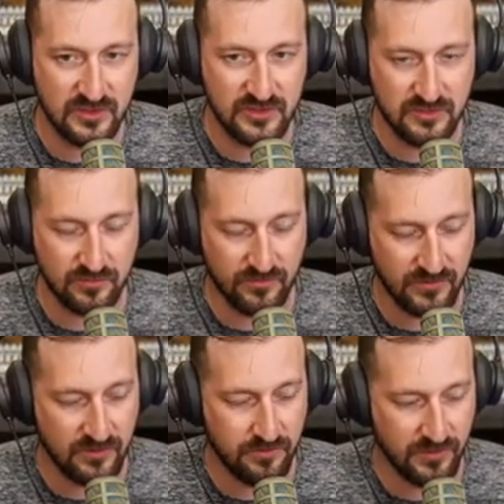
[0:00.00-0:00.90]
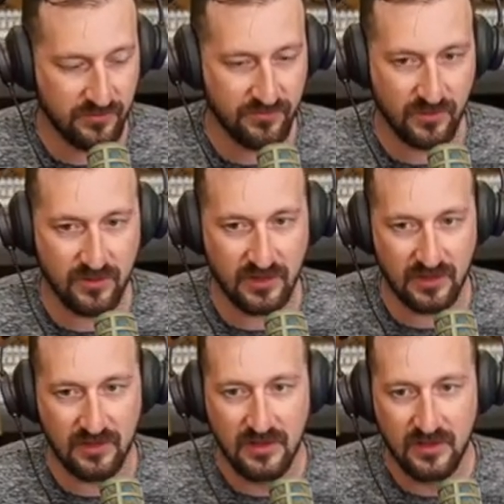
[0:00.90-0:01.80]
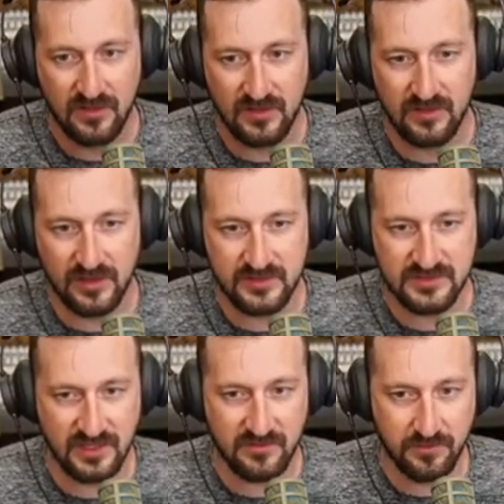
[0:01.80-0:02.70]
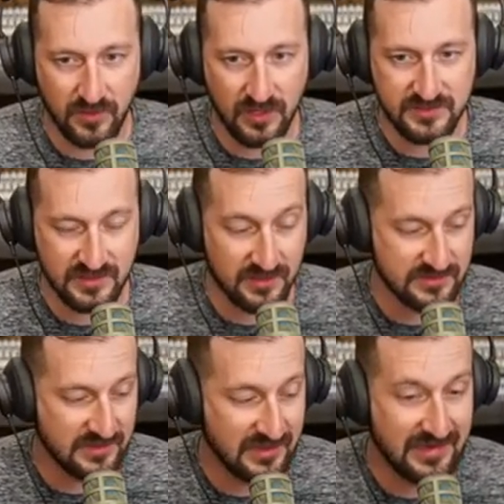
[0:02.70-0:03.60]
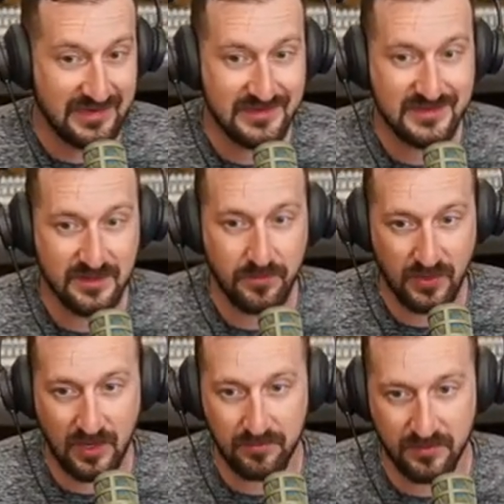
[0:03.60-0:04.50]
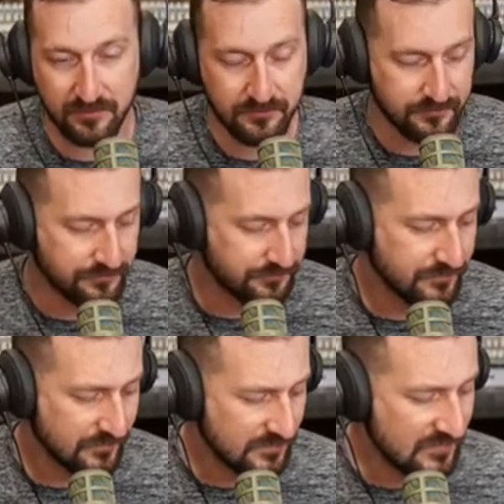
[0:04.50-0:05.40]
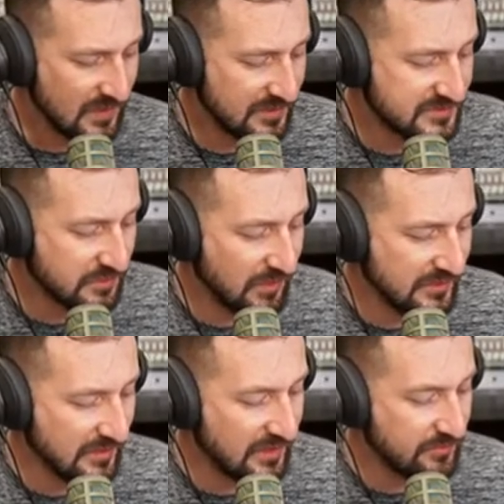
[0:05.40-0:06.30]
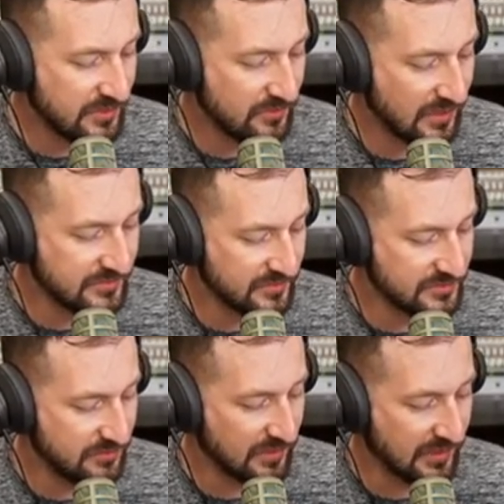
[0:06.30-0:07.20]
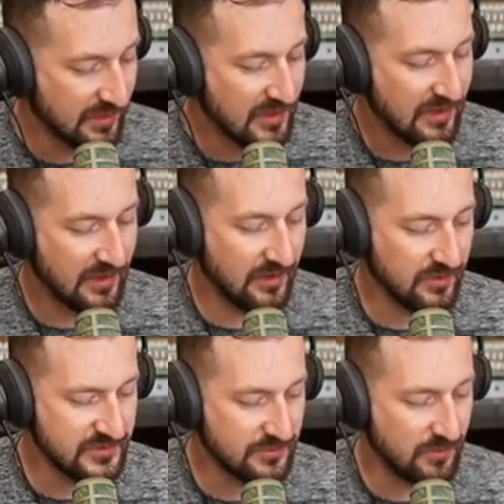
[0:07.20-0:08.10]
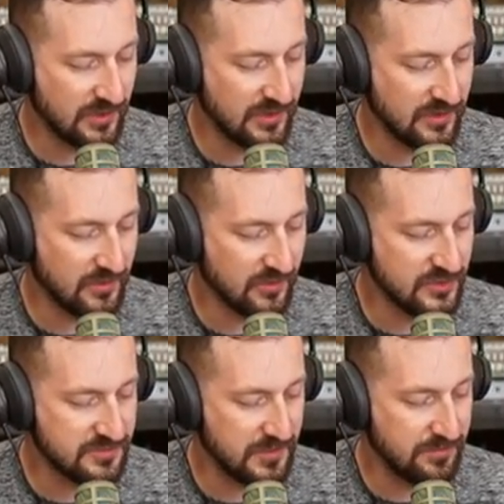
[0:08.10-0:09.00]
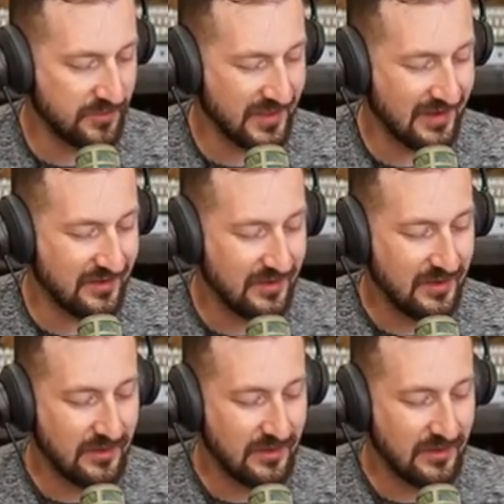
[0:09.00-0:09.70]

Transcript: of judicial review perverting the legislative process is the problem. And so I like what you guys are doing. And I also want to encourage people that